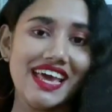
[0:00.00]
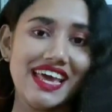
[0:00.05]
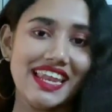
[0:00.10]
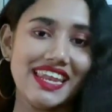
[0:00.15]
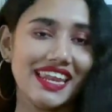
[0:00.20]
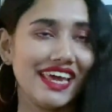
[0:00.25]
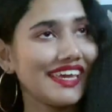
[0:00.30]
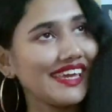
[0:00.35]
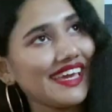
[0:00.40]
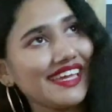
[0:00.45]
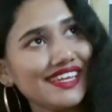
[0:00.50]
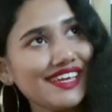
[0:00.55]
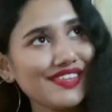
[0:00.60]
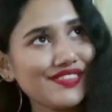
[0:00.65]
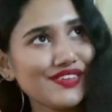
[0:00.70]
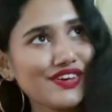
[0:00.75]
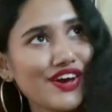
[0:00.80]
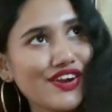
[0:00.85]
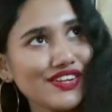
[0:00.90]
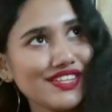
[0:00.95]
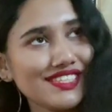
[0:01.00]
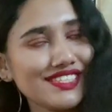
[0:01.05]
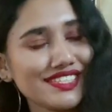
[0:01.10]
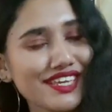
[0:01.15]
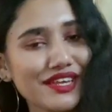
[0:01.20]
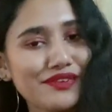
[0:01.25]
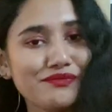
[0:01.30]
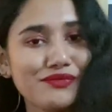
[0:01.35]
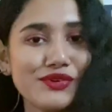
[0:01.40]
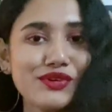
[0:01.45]
Like any other R.L.
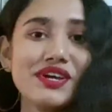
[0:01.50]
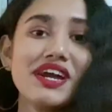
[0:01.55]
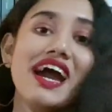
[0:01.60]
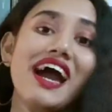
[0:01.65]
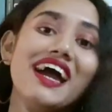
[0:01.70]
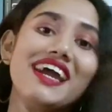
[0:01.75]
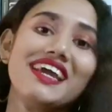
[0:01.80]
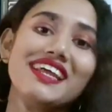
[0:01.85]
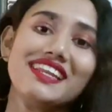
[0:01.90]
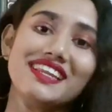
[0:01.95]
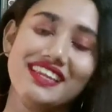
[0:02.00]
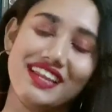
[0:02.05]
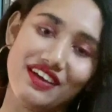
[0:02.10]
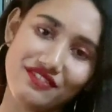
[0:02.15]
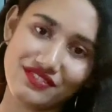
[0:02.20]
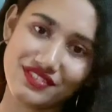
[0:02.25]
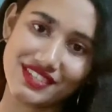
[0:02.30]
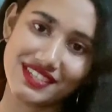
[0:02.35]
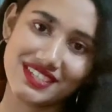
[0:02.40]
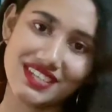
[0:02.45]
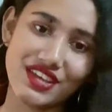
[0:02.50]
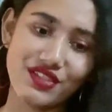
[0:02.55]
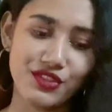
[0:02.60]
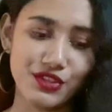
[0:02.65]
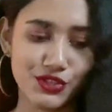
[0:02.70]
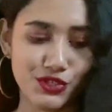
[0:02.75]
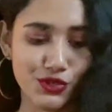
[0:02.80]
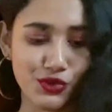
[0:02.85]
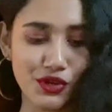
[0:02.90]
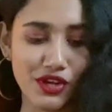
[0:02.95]
Stine book, I loved it. The
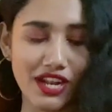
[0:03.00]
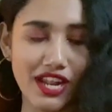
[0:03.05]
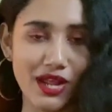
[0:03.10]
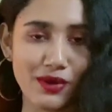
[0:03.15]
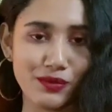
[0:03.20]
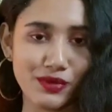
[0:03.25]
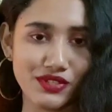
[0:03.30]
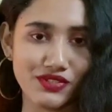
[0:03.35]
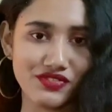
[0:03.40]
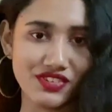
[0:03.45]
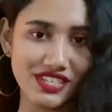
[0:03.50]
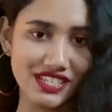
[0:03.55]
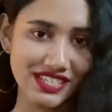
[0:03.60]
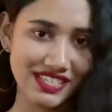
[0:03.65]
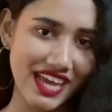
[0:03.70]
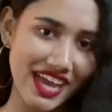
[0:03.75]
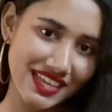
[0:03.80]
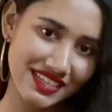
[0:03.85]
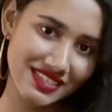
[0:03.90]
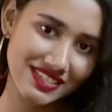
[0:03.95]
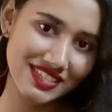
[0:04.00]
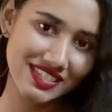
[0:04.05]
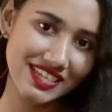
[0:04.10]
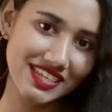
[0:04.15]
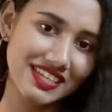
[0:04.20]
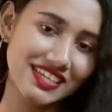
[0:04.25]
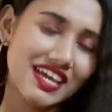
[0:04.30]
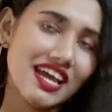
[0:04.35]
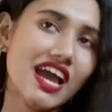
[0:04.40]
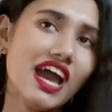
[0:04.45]
storyline was
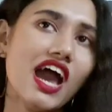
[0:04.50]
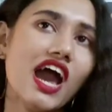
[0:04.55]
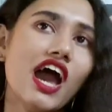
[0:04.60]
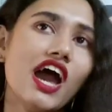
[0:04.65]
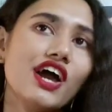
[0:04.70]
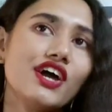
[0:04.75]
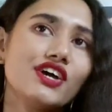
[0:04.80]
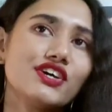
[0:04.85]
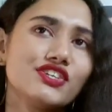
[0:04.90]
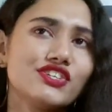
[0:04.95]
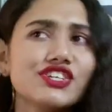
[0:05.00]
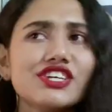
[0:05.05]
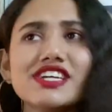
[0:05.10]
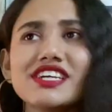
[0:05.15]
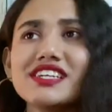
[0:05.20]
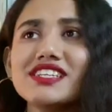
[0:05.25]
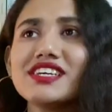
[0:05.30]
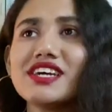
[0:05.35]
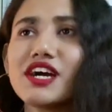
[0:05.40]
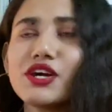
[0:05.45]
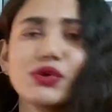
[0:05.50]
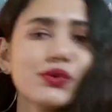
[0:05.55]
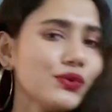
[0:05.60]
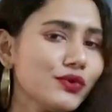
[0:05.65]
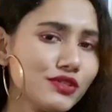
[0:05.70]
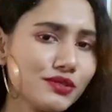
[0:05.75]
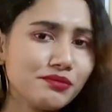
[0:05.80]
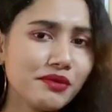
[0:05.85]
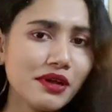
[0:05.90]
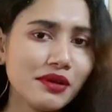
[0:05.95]
fantastic. Read a
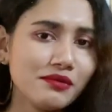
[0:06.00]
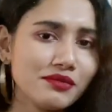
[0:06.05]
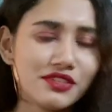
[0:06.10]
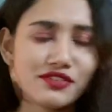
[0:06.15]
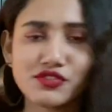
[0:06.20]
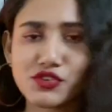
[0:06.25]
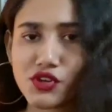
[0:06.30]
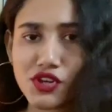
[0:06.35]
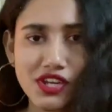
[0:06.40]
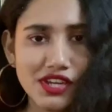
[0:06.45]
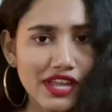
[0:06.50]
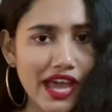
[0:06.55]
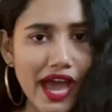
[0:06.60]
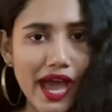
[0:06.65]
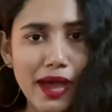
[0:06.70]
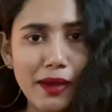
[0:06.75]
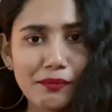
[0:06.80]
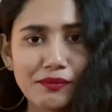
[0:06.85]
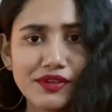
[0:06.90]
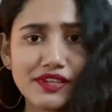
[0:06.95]
Goosebumps if you're unhappy.